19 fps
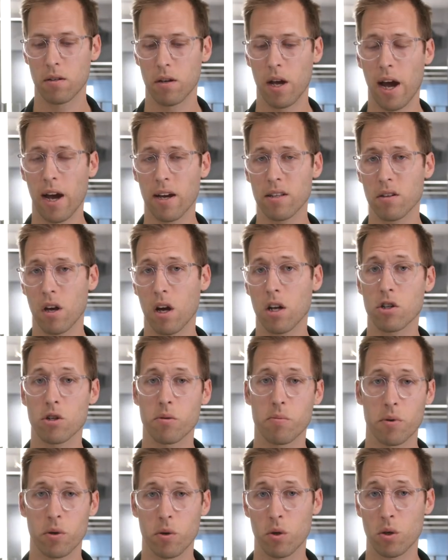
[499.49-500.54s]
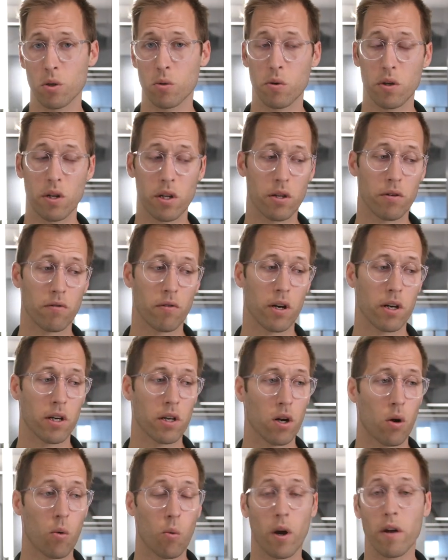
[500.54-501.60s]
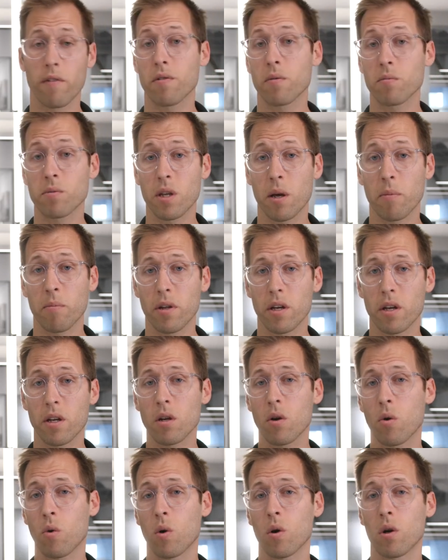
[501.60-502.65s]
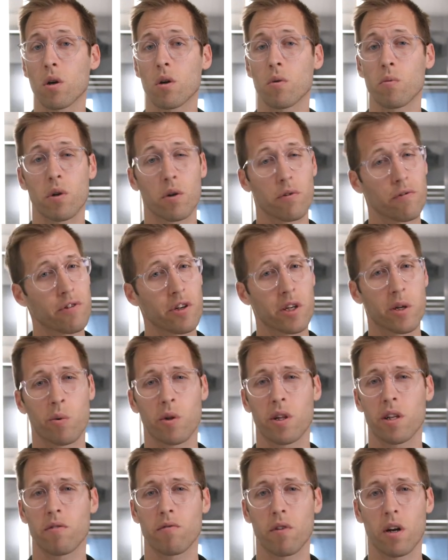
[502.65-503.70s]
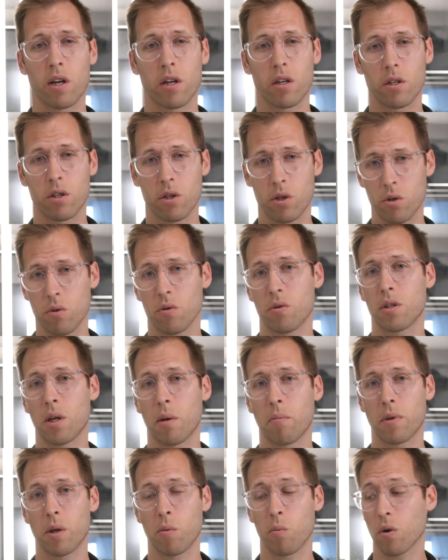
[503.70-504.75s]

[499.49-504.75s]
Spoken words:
As entrepreneurs, we're either running away from something or we are frequently running to something.